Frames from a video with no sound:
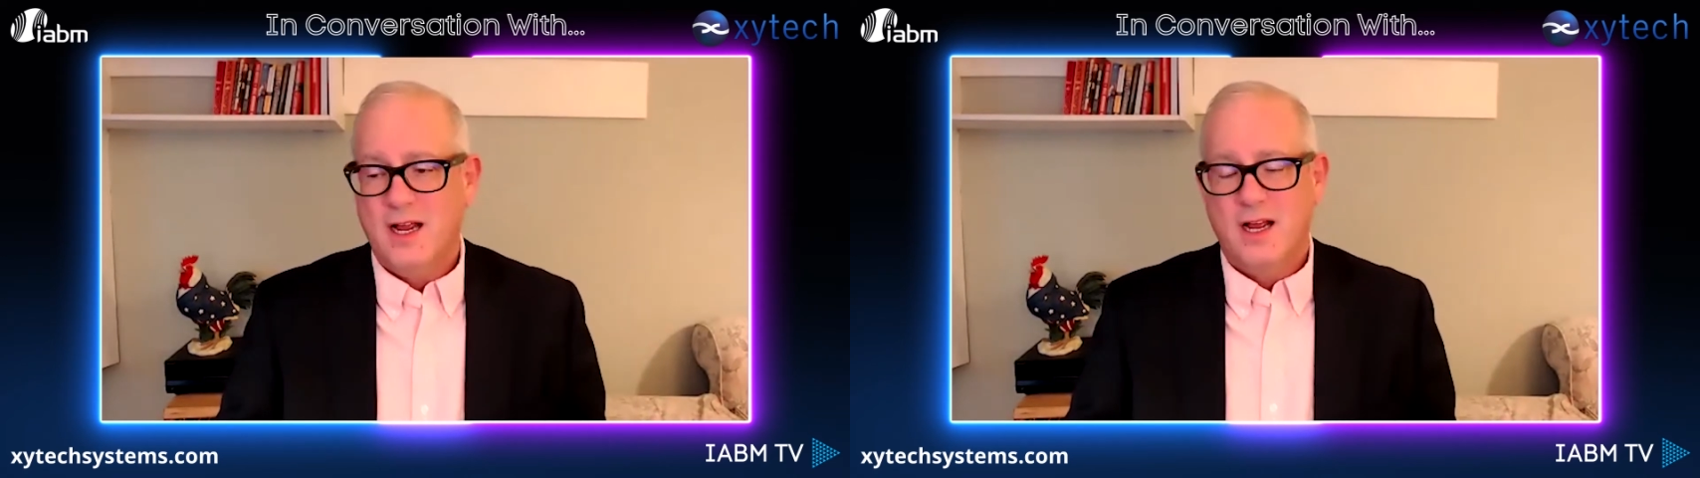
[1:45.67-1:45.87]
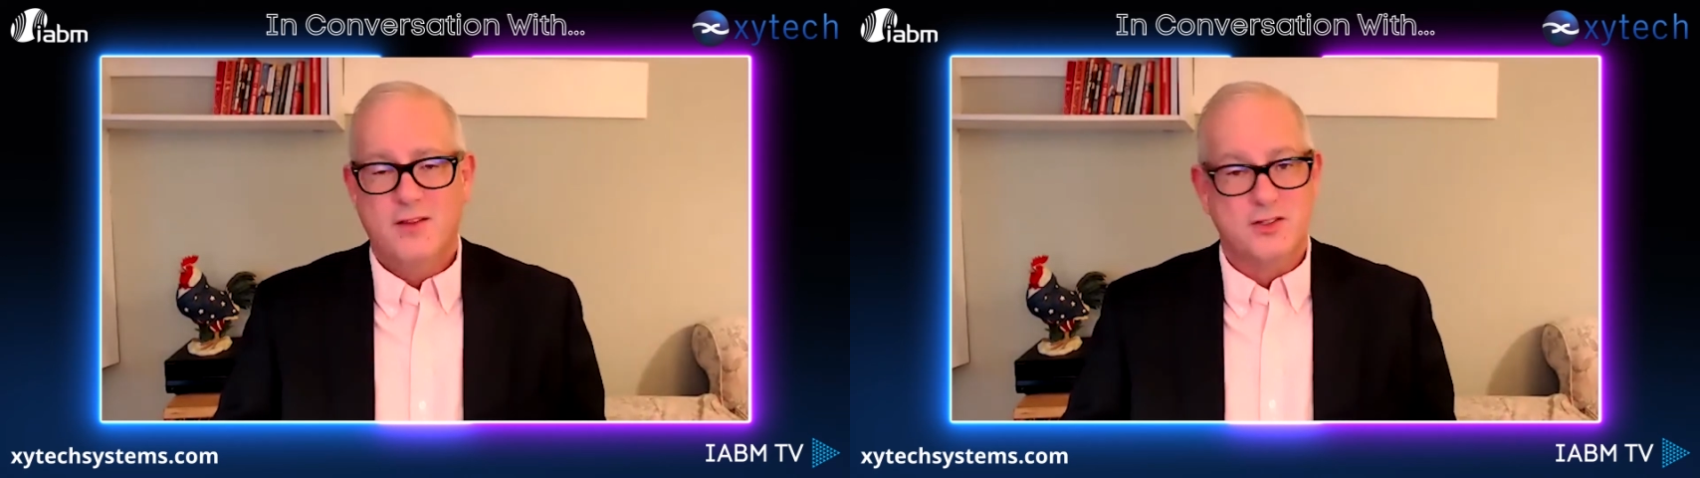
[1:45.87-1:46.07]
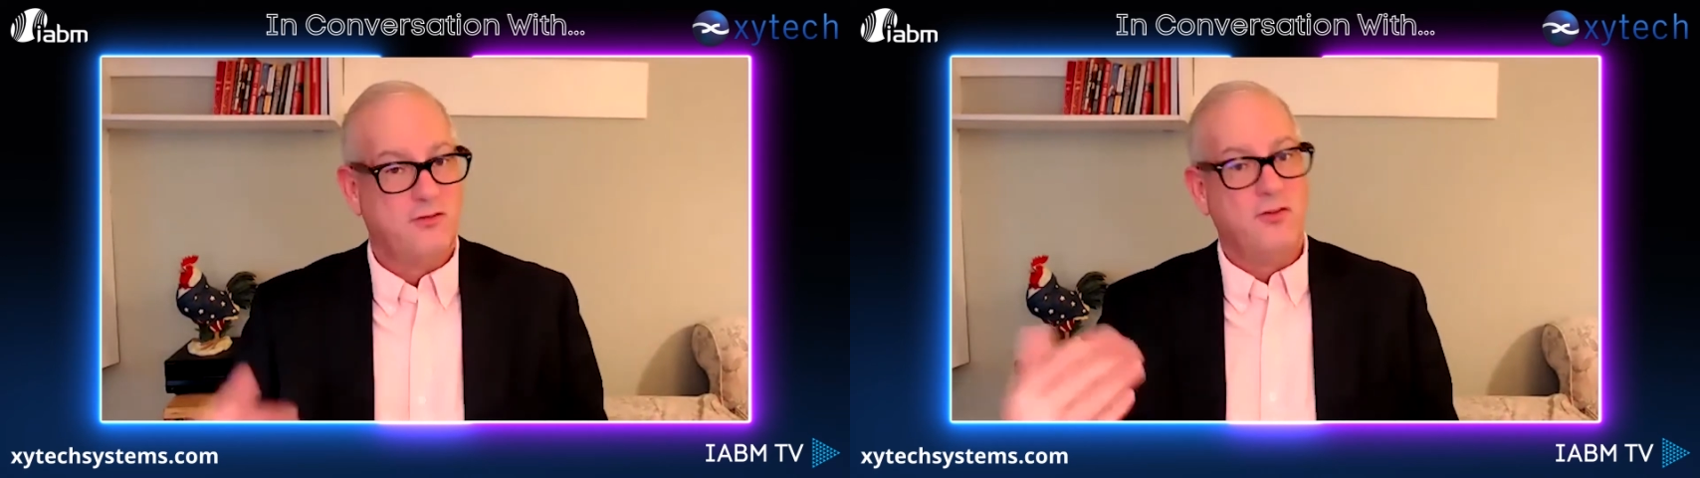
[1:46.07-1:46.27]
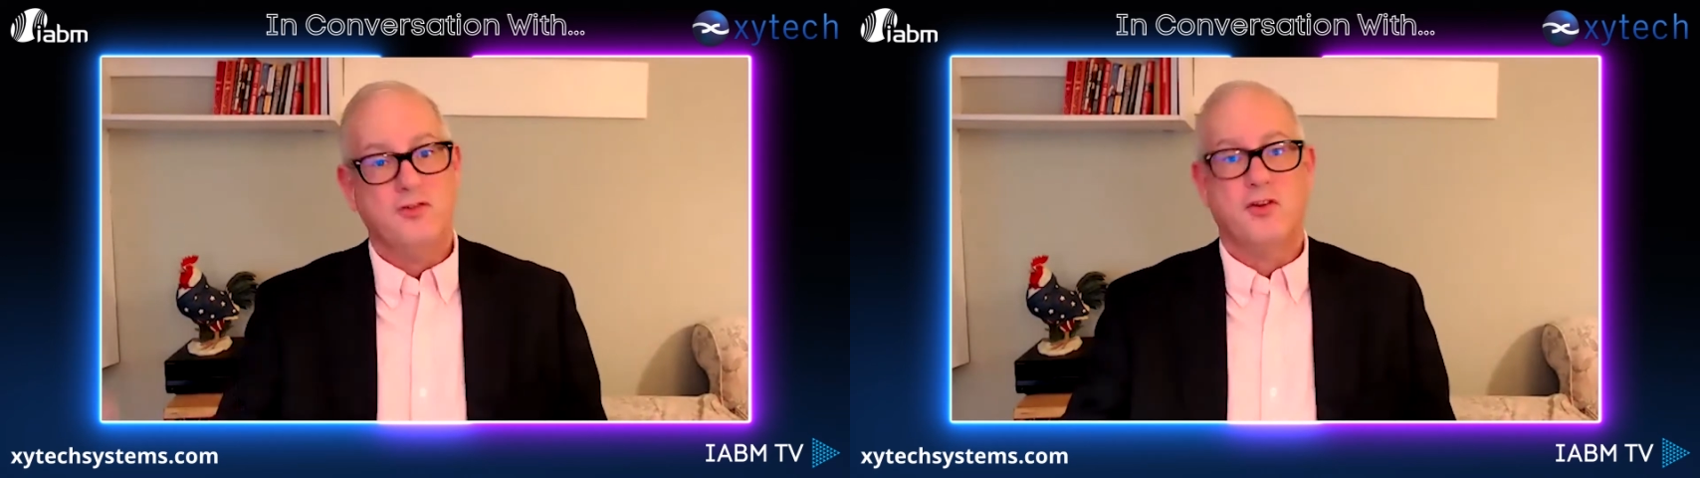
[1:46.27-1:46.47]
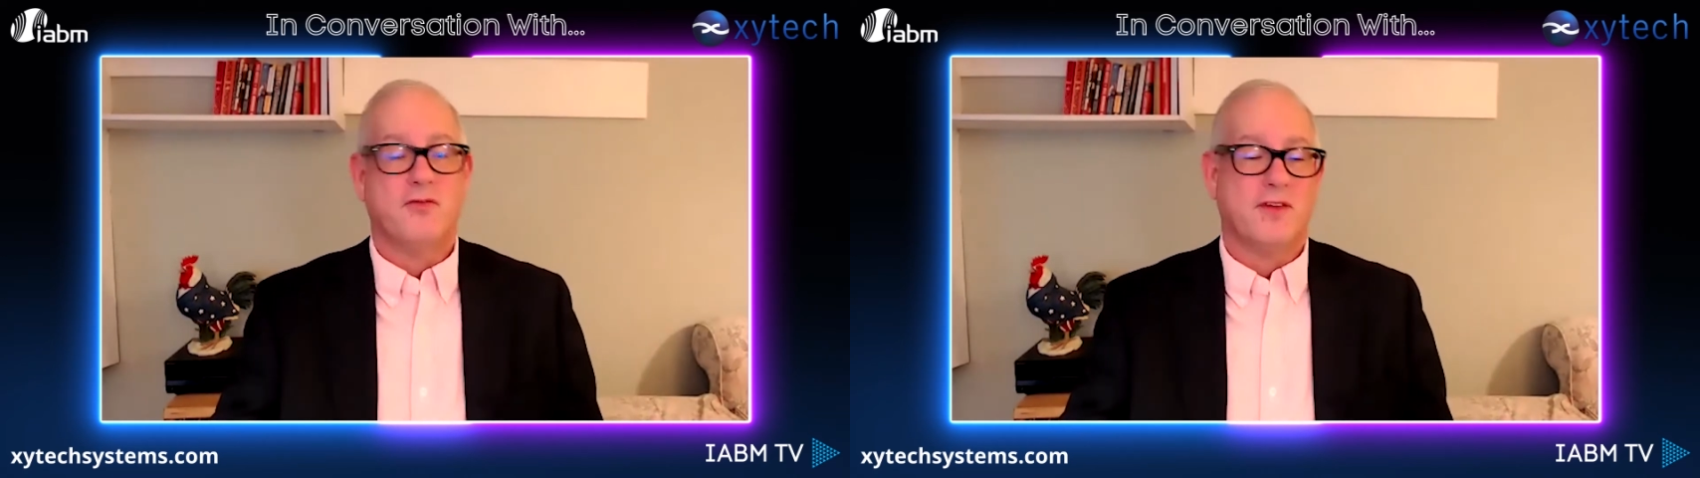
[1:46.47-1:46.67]
There's a full
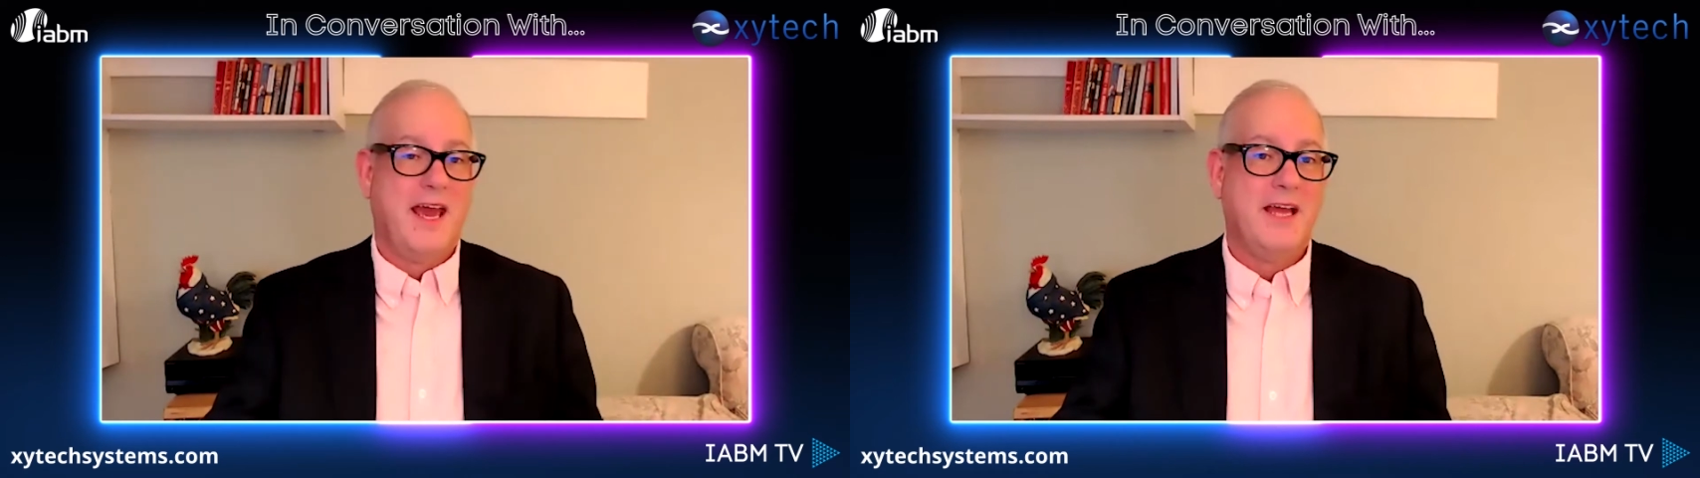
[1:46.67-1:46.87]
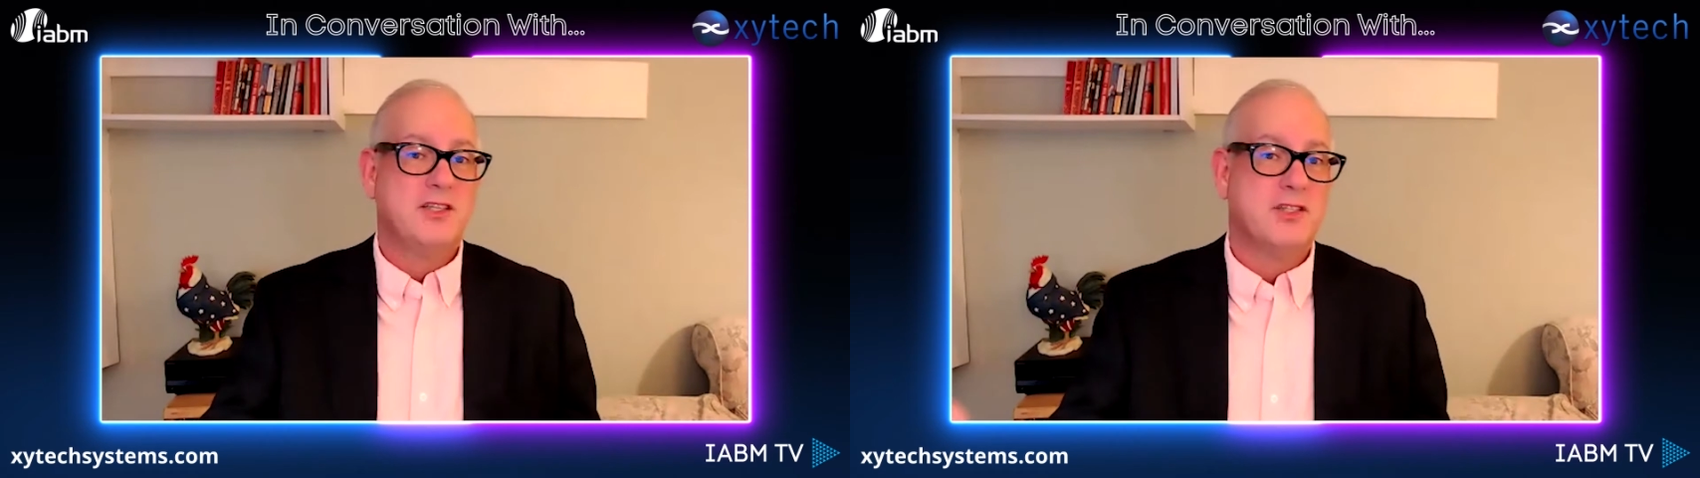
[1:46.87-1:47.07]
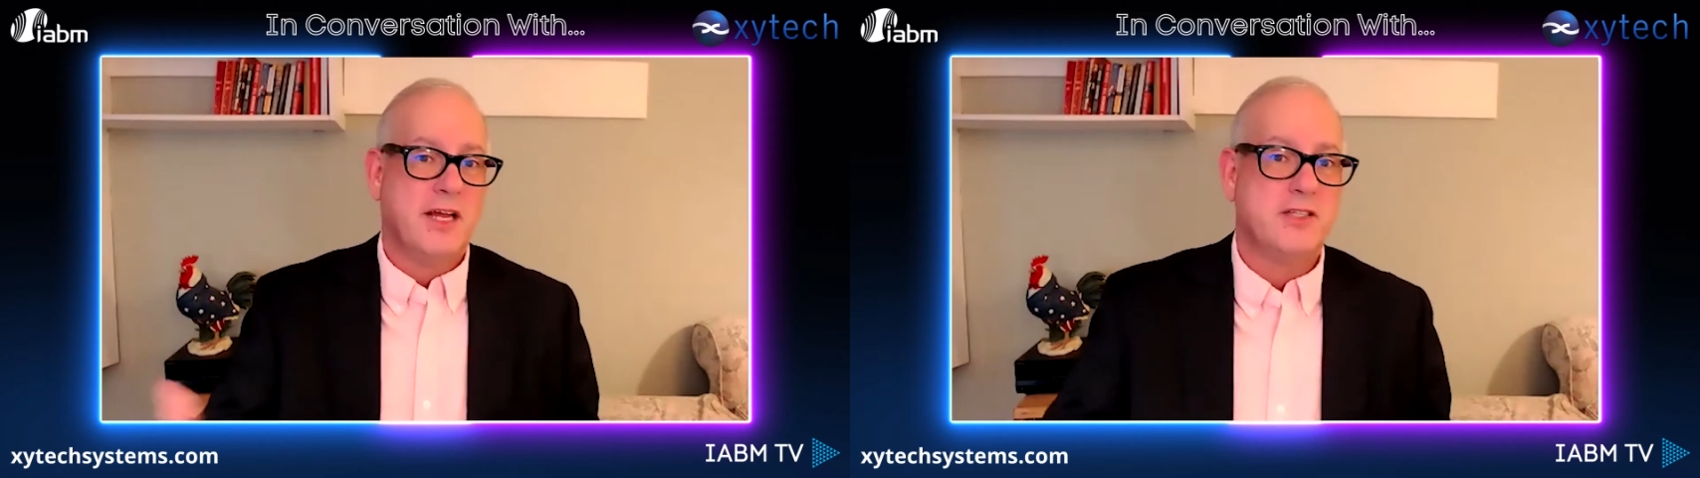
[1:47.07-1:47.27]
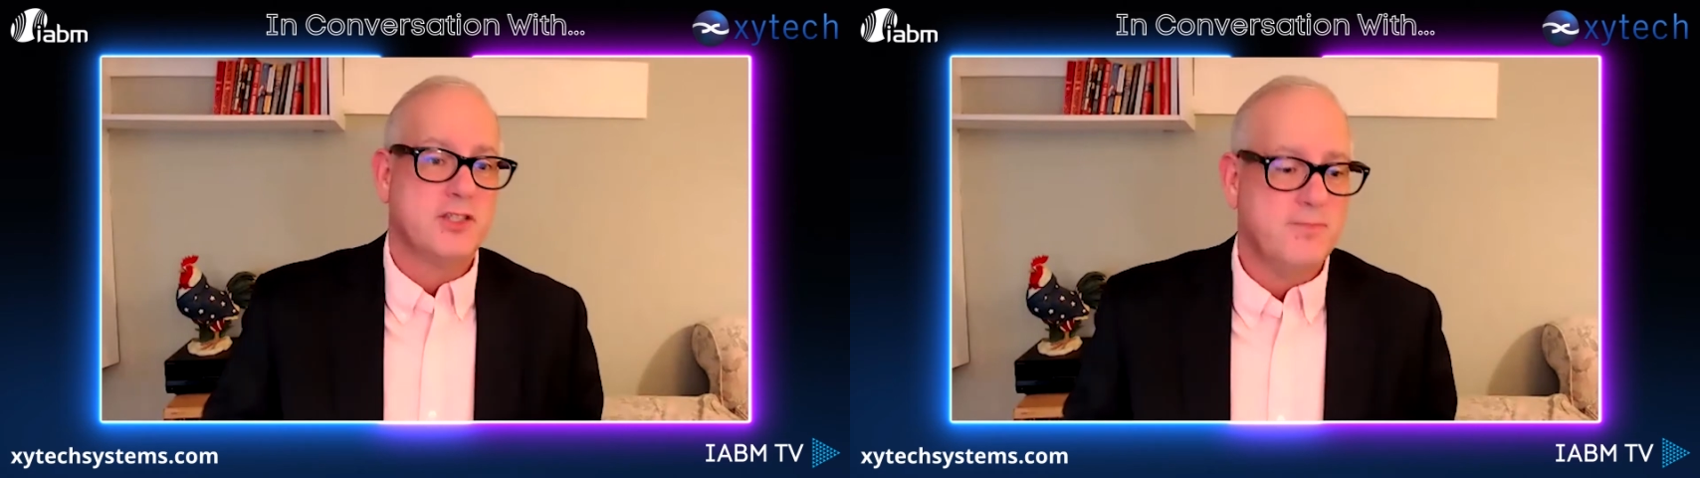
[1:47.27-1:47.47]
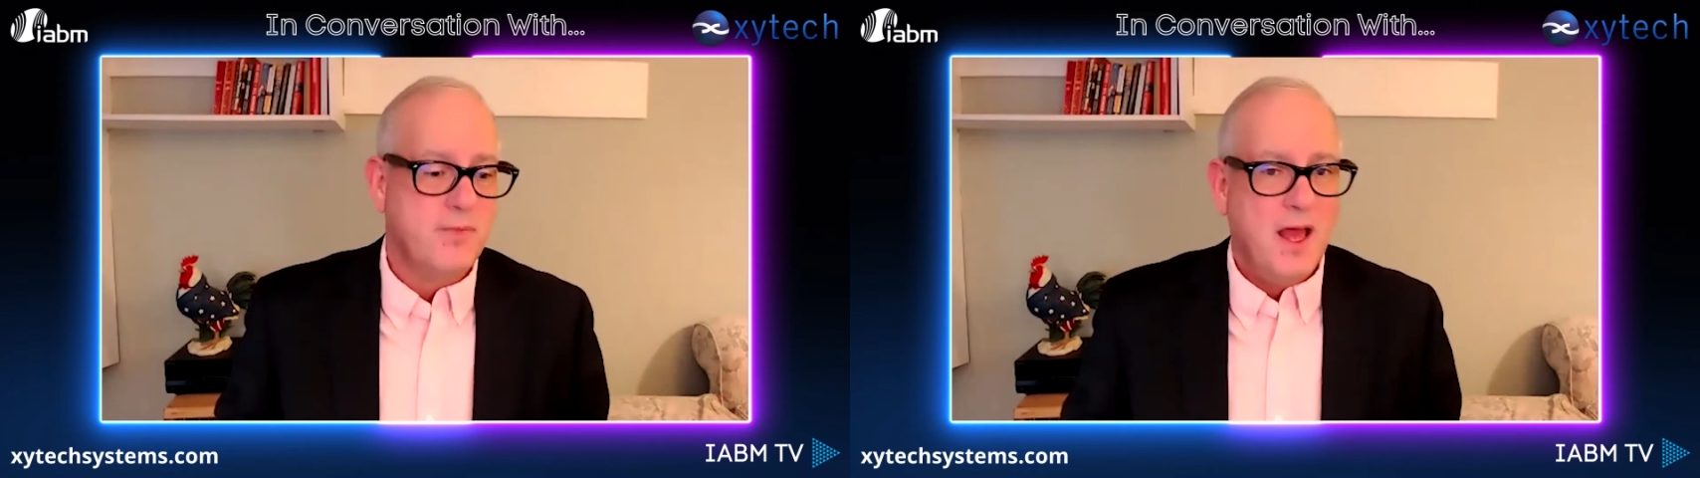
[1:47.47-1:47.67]
notification engine,